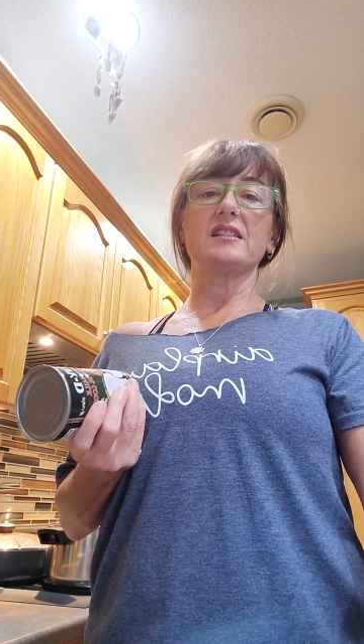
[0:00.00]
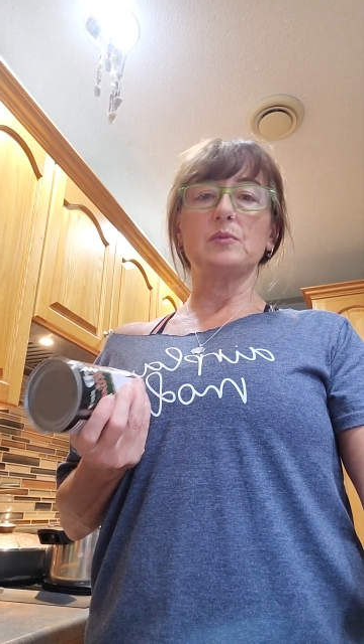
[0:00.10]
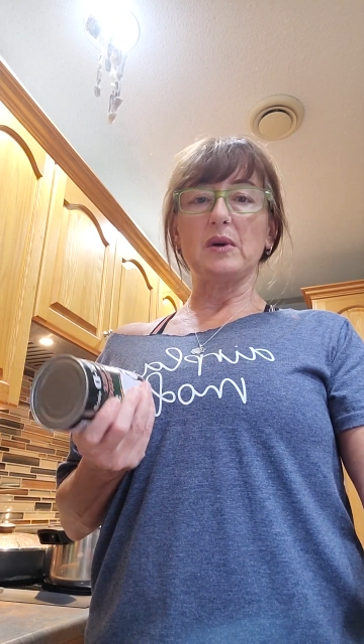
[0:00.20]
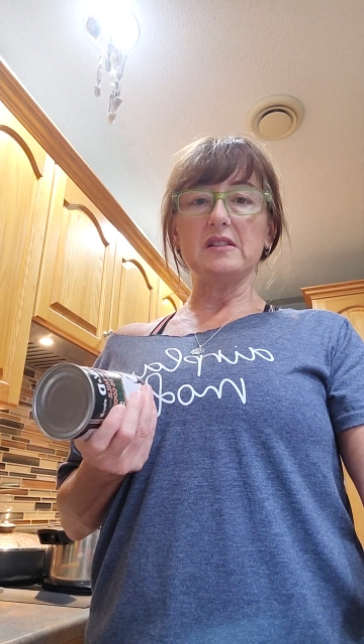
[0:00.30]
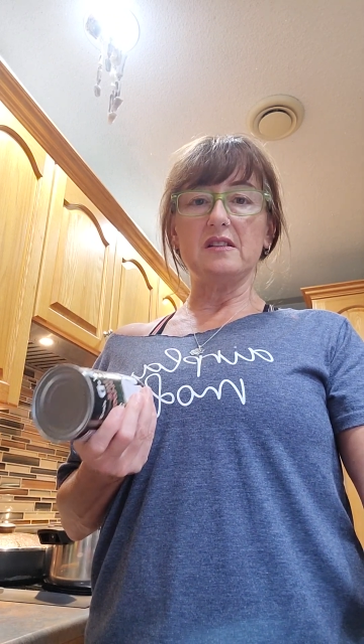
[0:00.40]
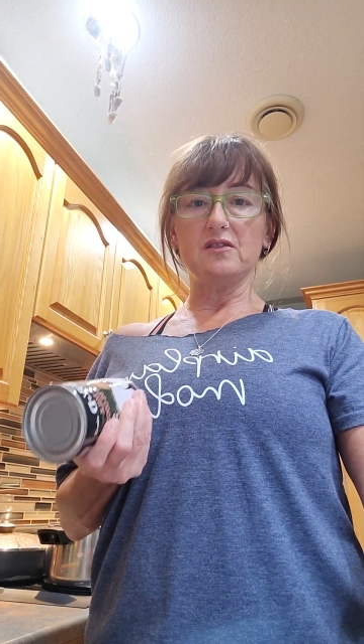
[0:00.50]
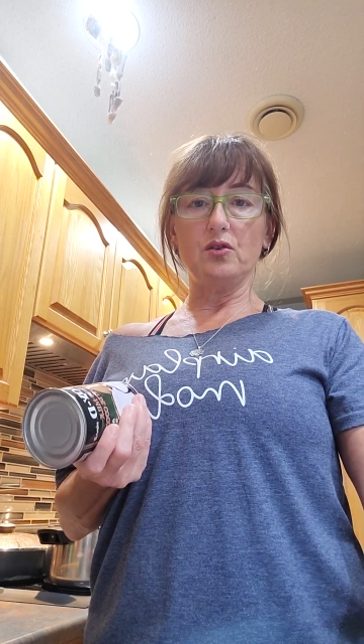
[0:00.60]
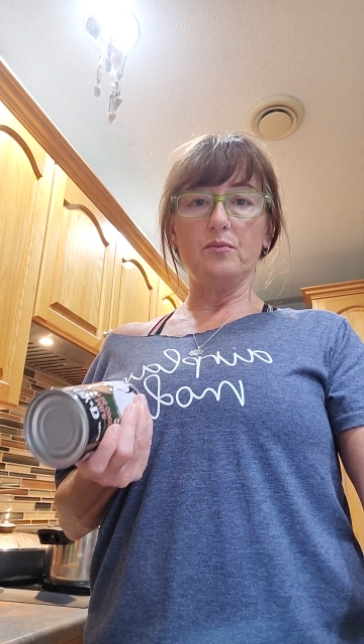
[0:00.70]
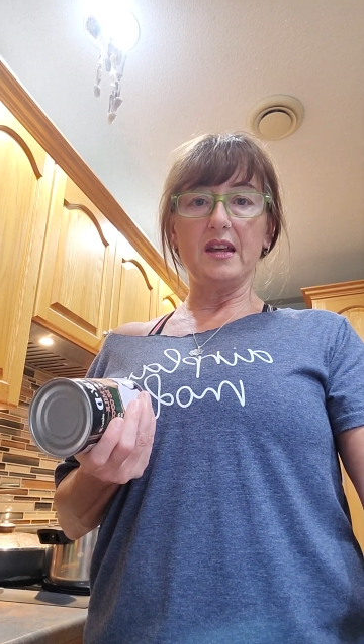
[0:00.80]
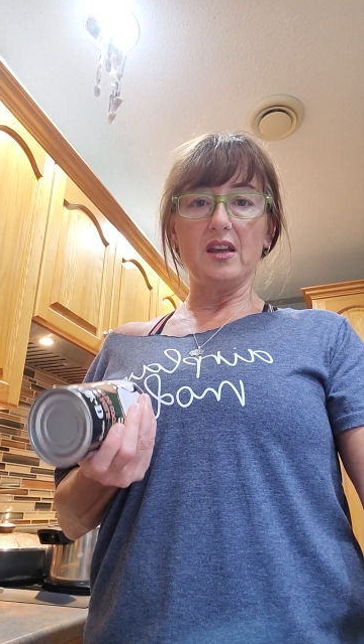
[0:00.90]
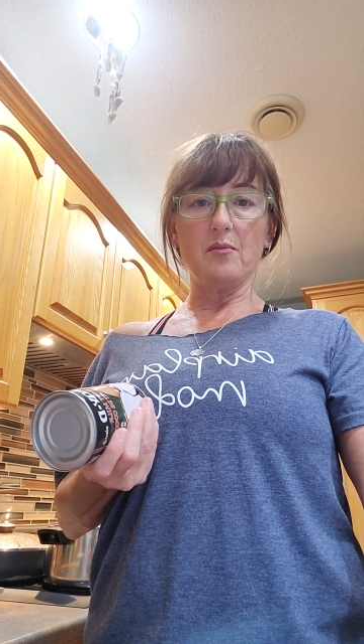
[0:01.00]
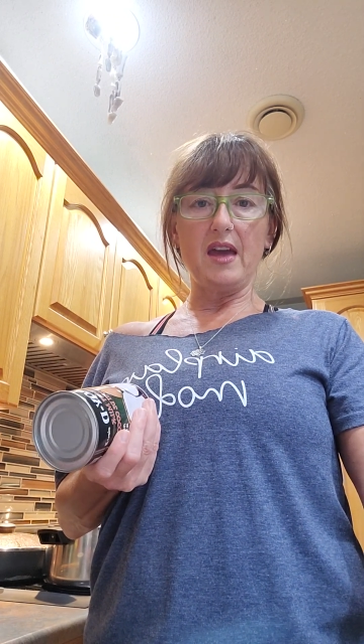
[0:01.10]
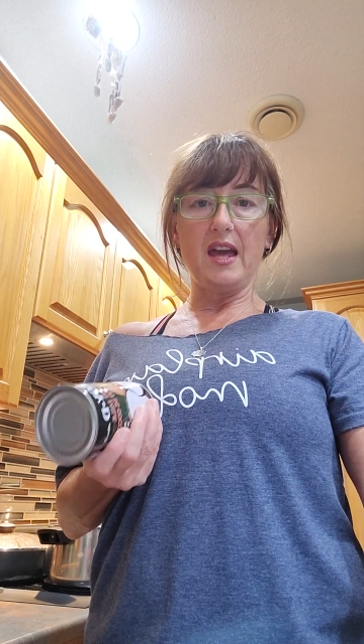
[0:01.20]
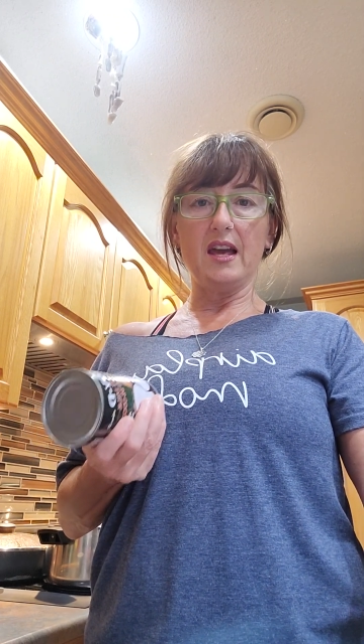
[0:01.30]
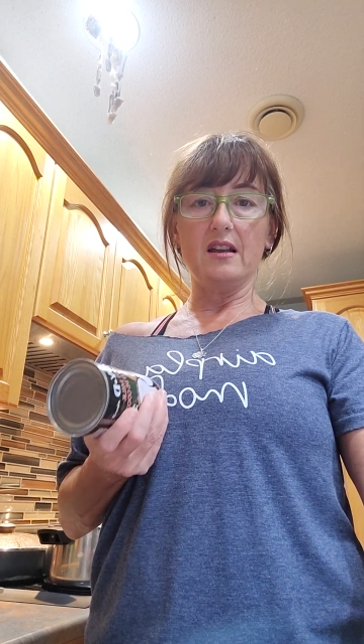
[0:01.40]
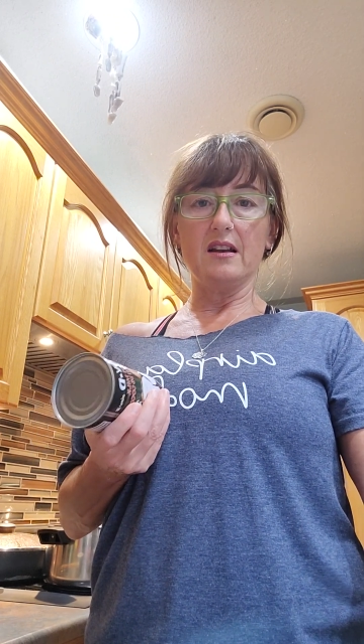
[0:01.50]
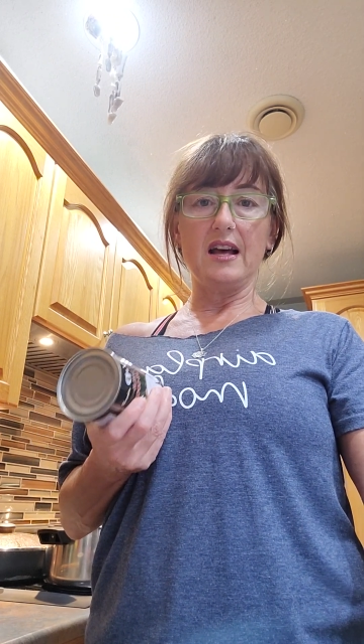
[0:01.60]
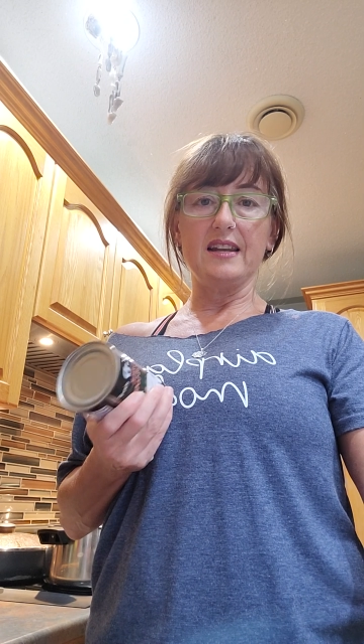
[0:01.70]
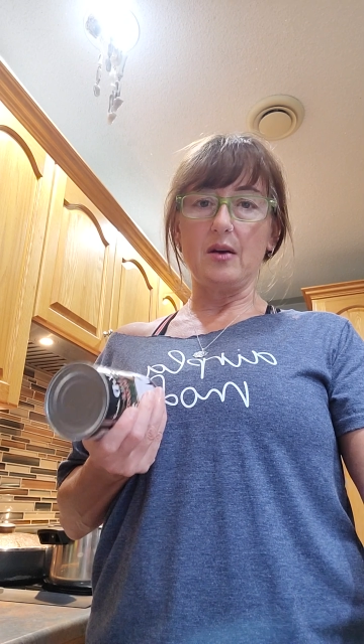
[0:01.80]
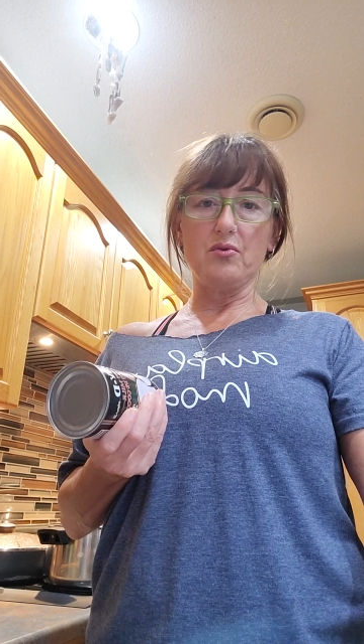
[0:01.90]
of spicy soup that you make,
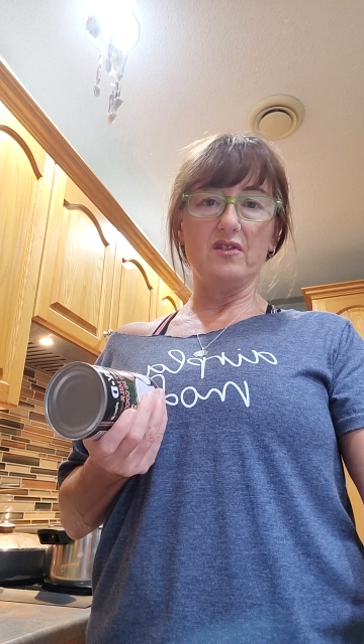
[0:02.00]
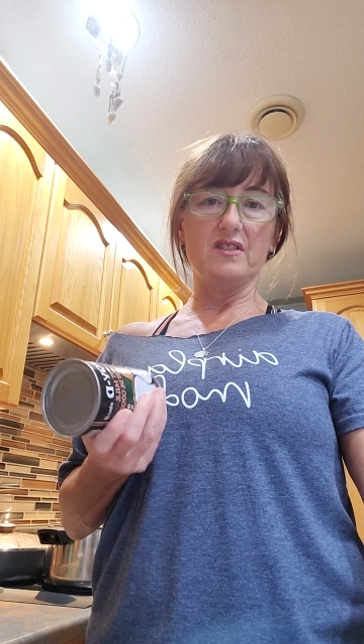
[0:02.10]
a number